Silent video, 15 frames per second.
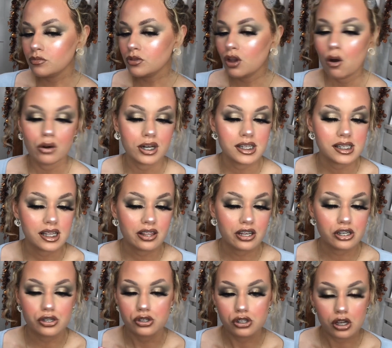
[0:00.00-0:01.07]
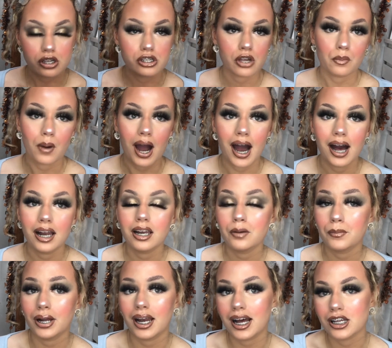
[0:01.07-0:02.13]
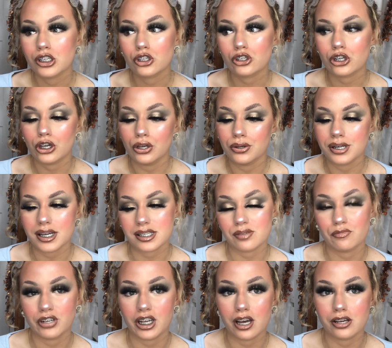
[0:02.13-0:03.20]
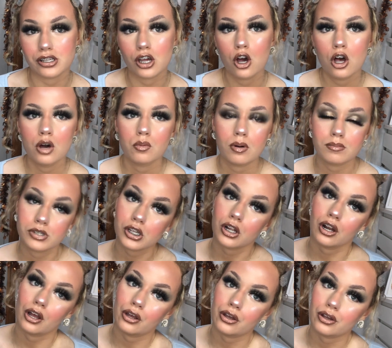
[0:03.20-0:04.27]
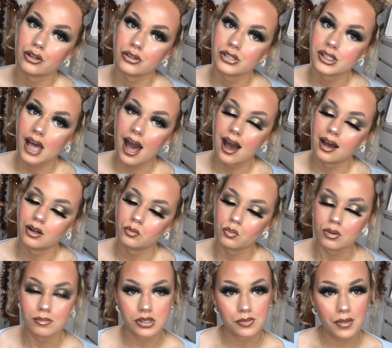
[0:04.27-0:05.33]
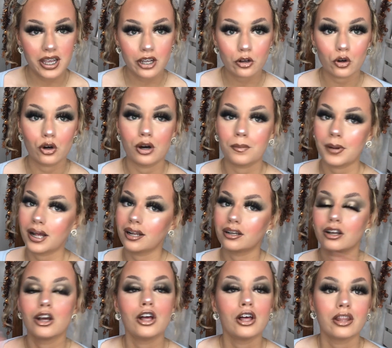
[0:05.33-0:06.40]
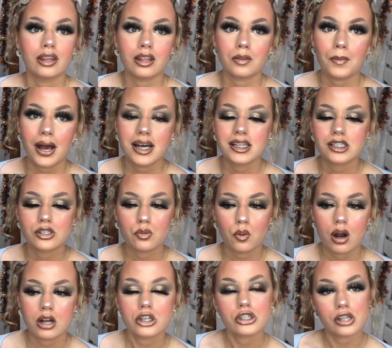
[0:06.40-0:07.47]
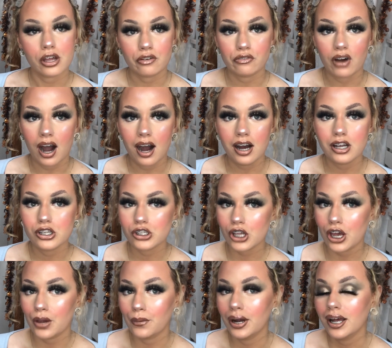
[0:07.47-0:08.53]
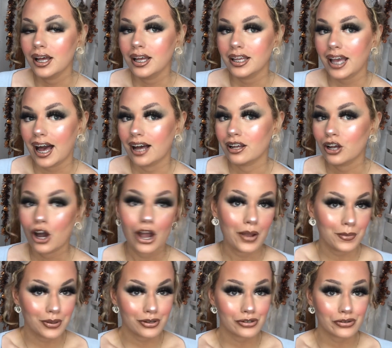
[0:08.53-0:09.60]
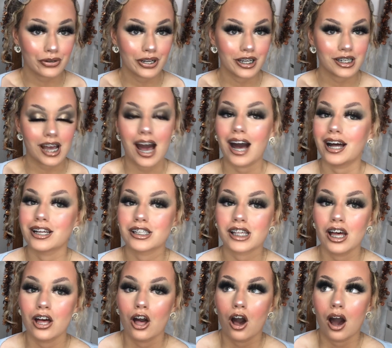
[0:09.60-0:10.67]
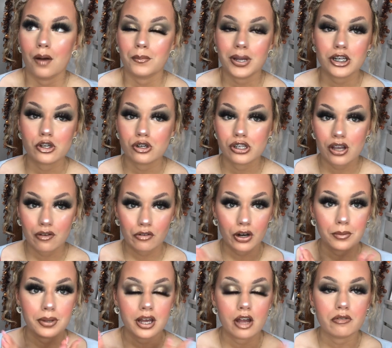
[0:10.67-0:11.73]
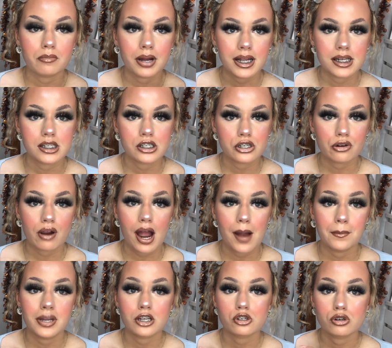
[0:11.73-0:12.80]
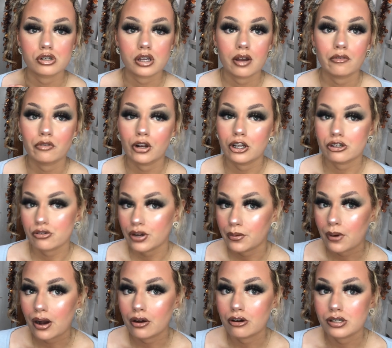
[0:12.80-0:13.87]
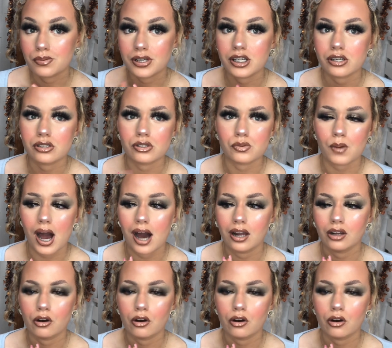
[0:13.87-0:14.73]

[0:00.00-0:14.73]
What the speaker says: Honestly, they do so well. My last 2 testing videos, one was clothes and one was makeup, and they're the best to watch so far. So yeah, I hope you enjoyed, and make sure to go and follow me over my Instagram. Make sure to go and follow TRIGWELL Cosmetics as well.